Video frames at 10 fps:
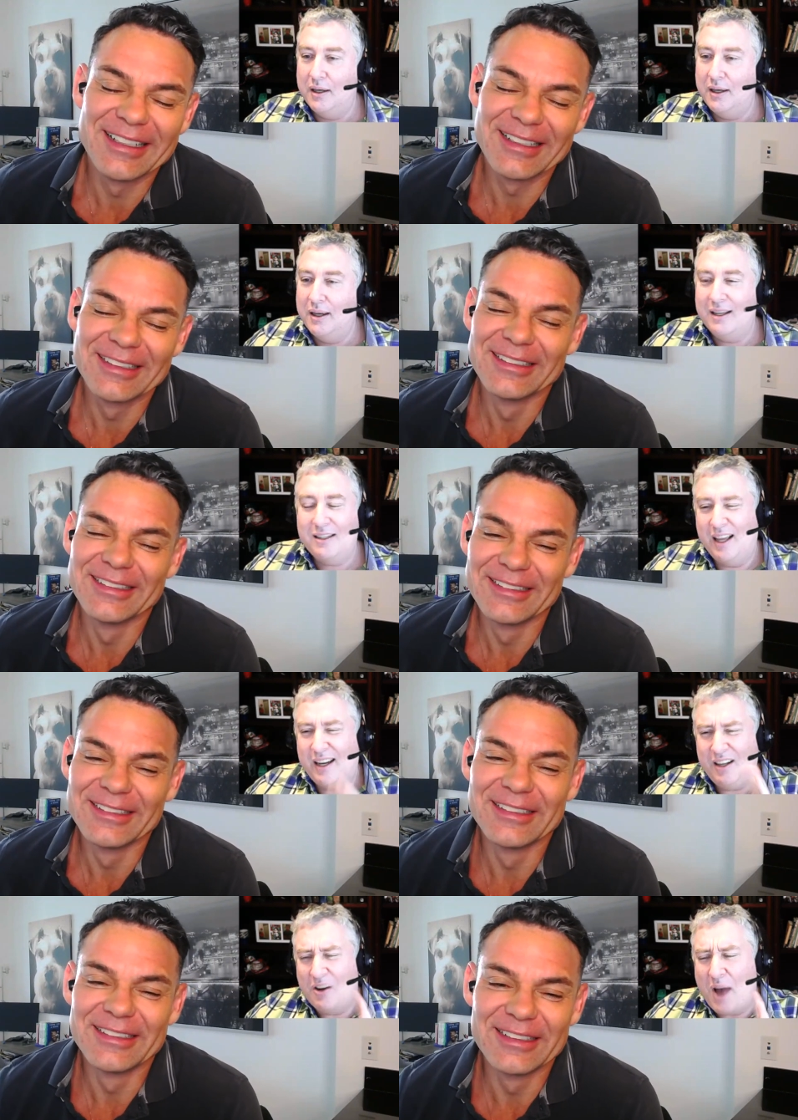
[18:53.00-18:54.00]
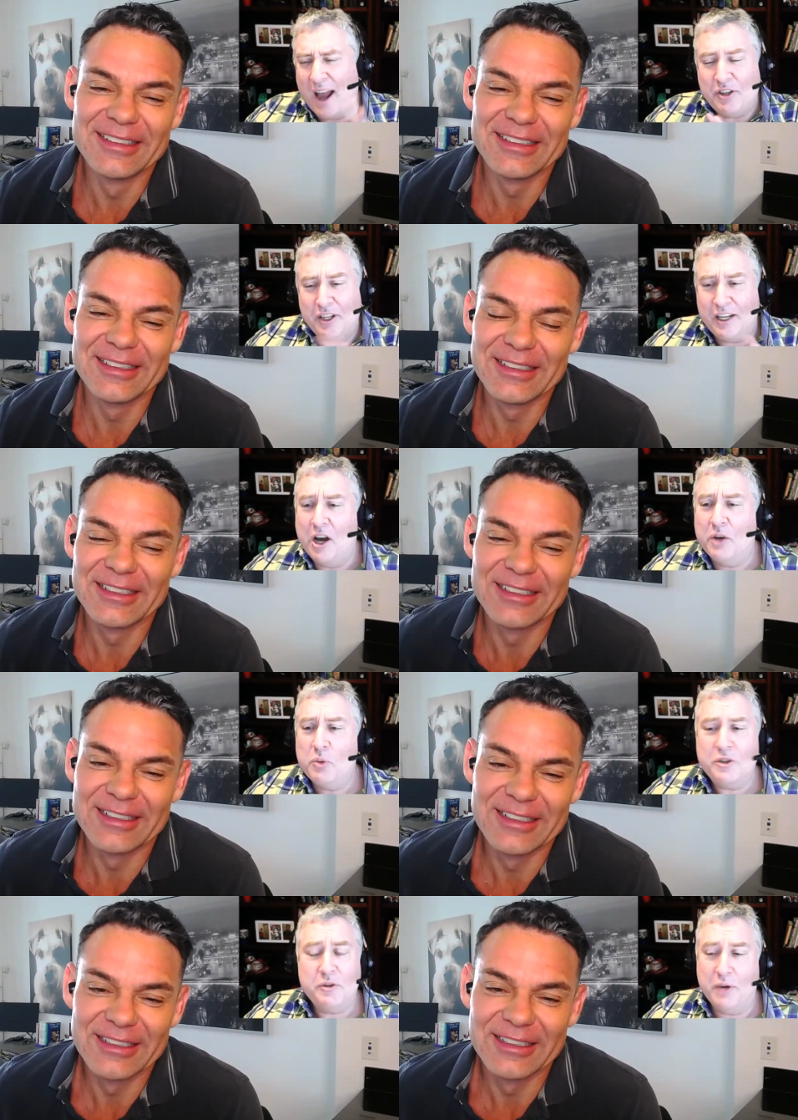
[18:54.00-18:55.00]
Speaker 1: yeah, it's like no, actually, God
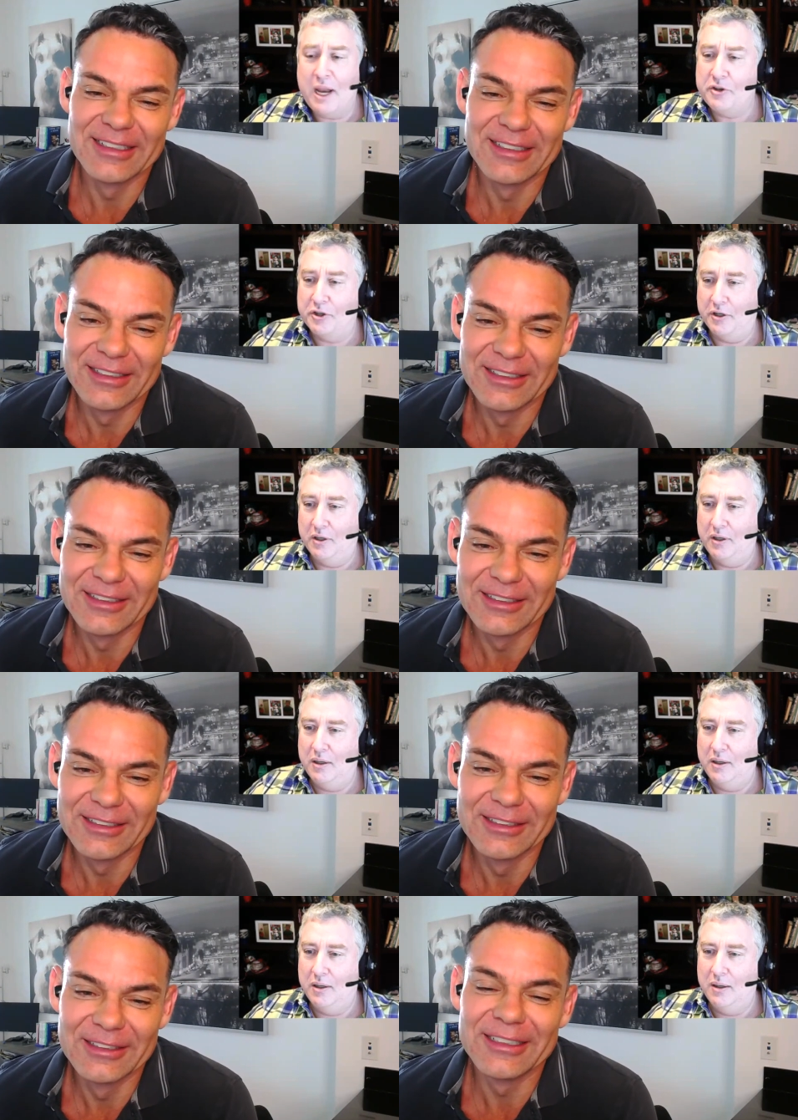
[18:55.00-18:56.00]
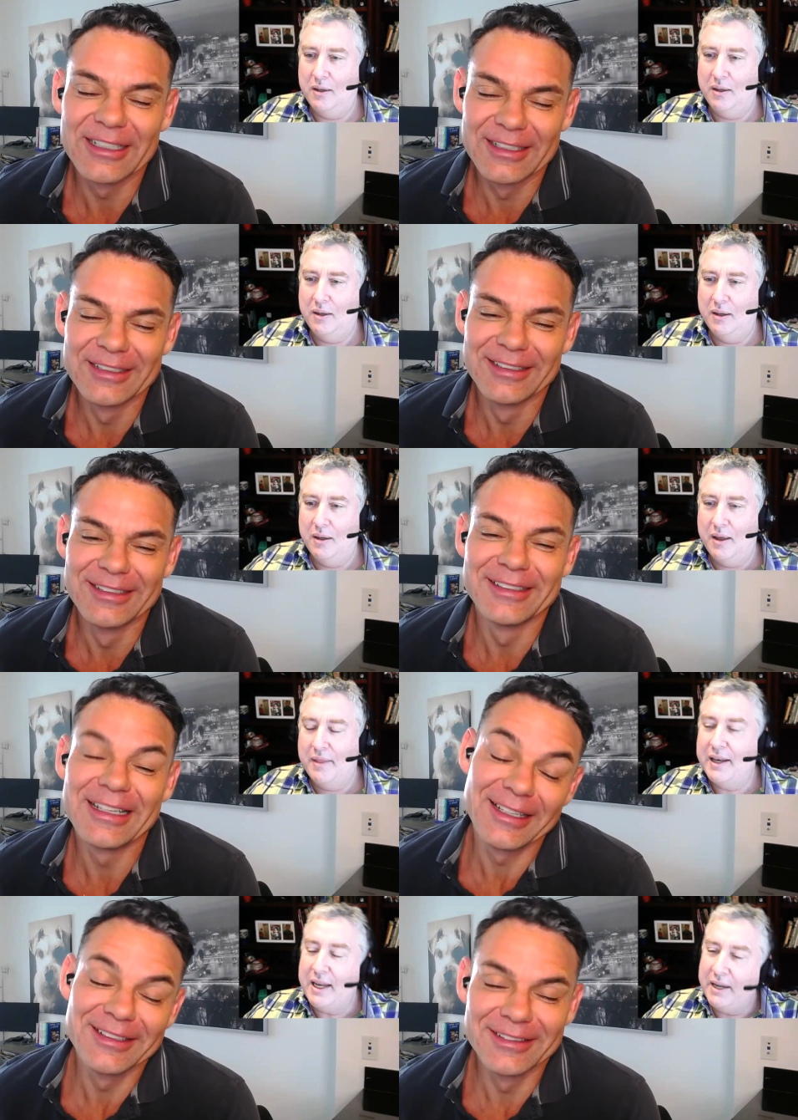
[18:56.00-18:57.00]
works through nature. Yeah,
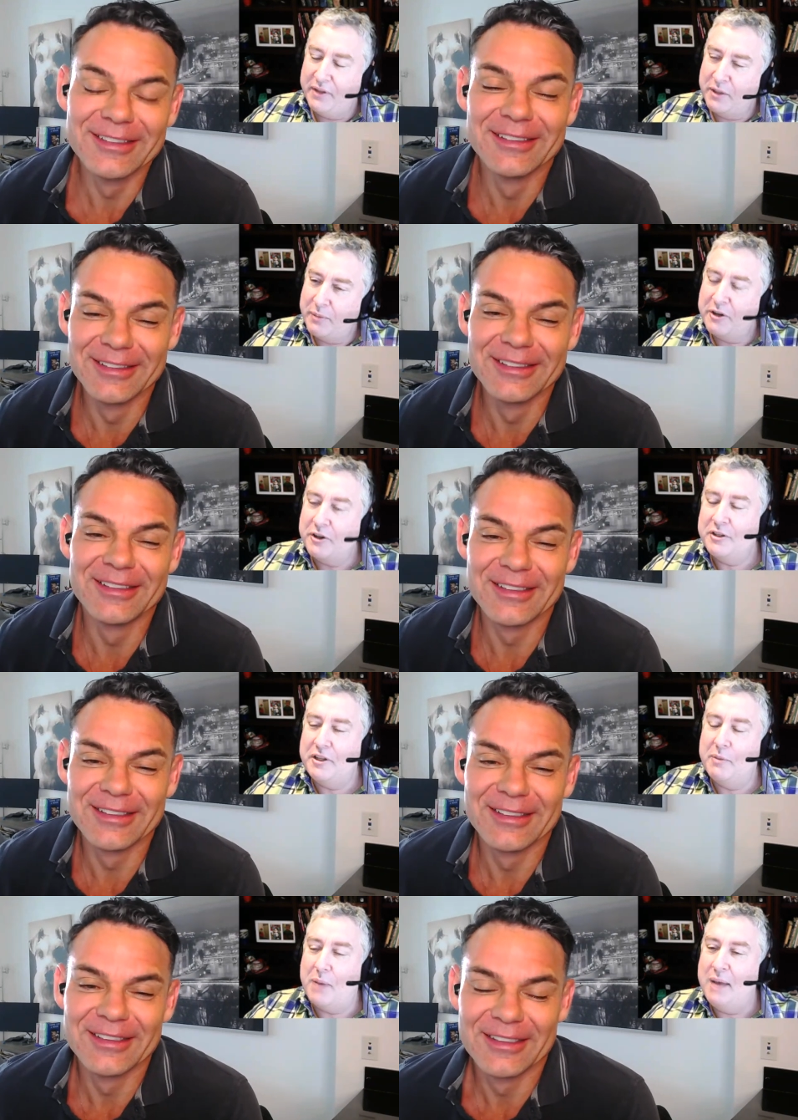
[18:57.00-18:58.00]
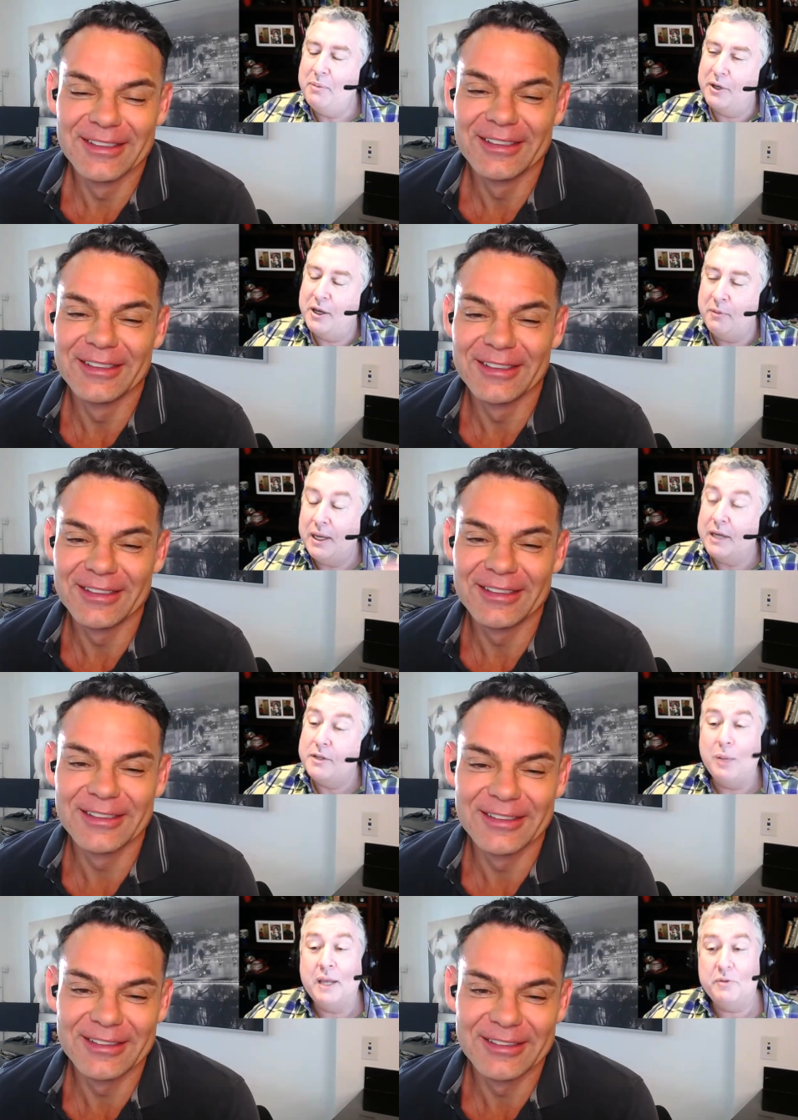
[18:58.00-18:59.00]
that even the miracles in the Bible can be
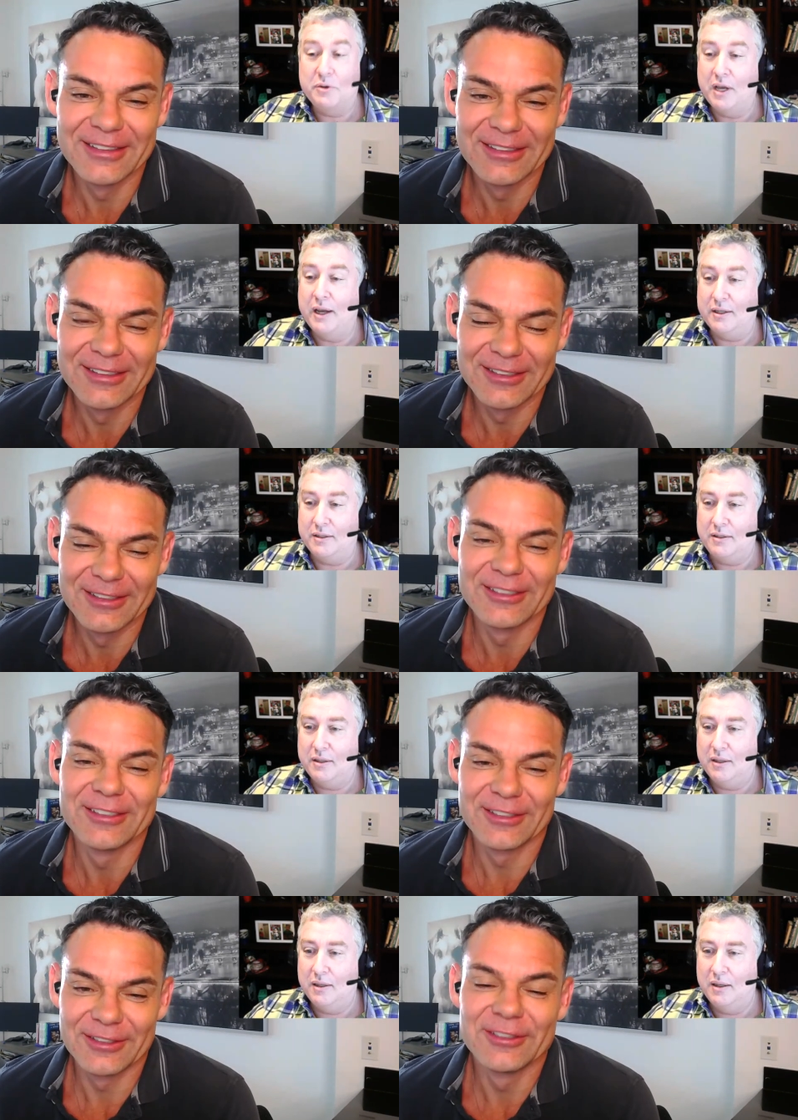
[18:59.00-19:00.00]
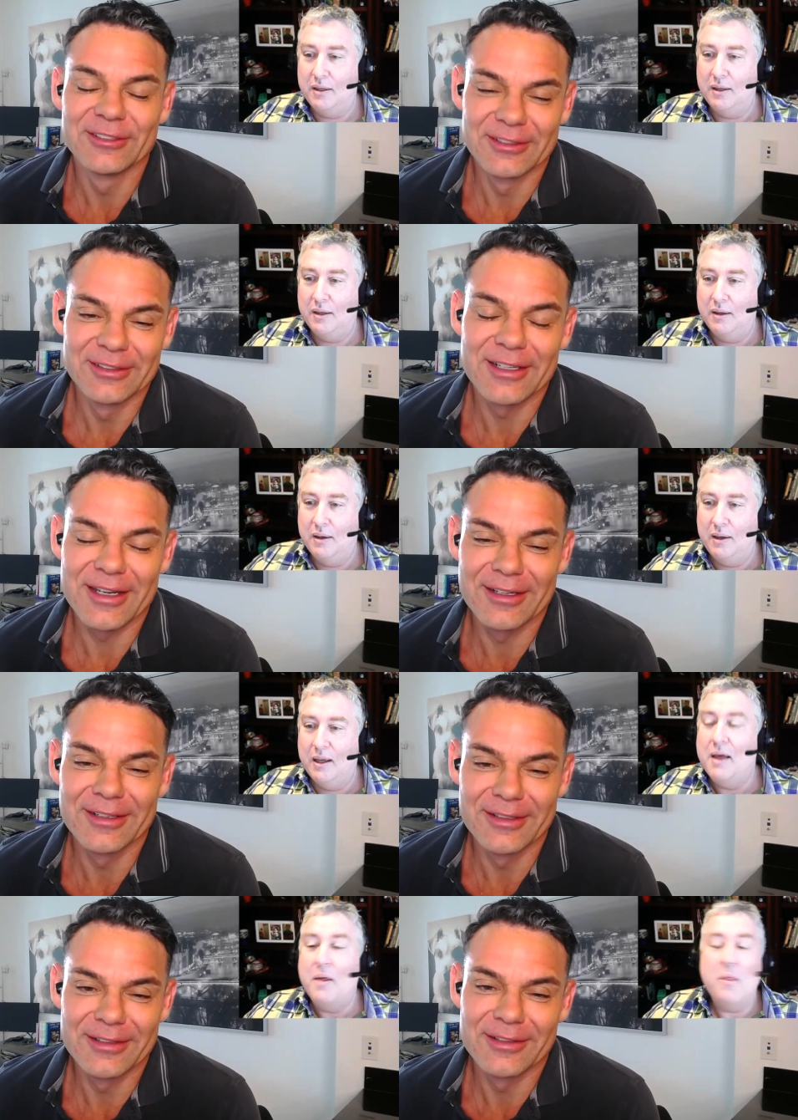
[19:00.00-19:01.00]
explained through science. Yeah,
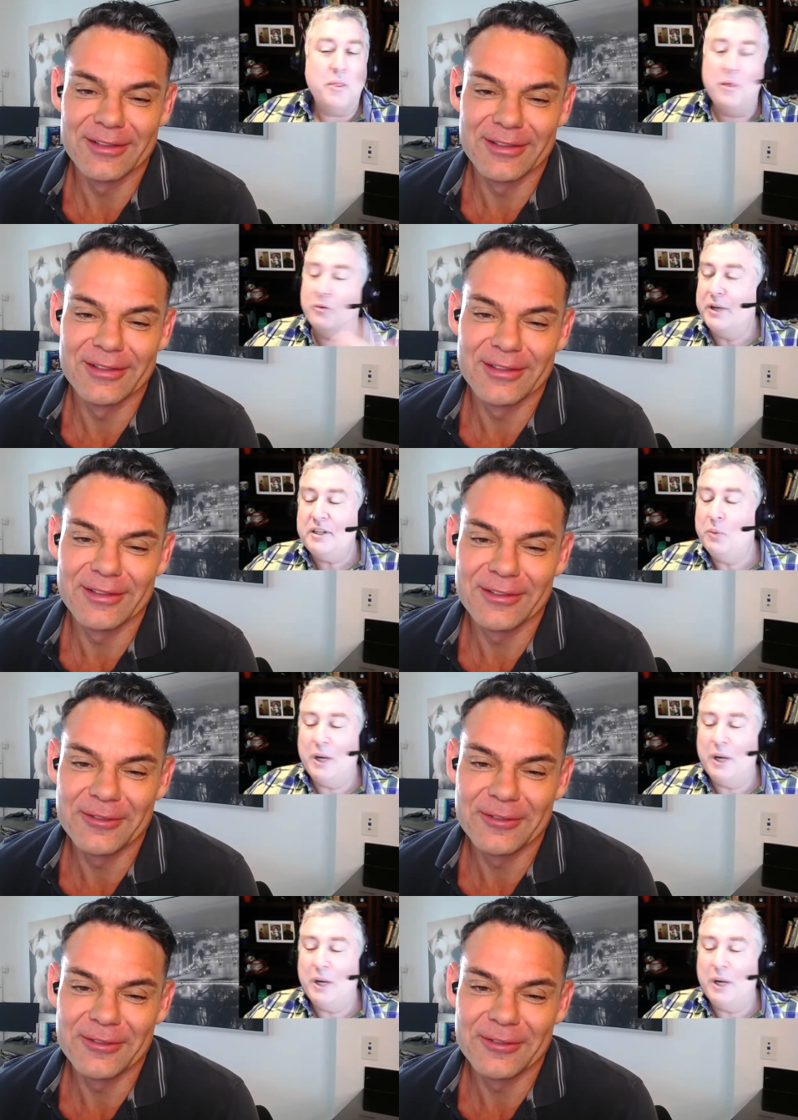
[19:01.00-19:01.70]
the reason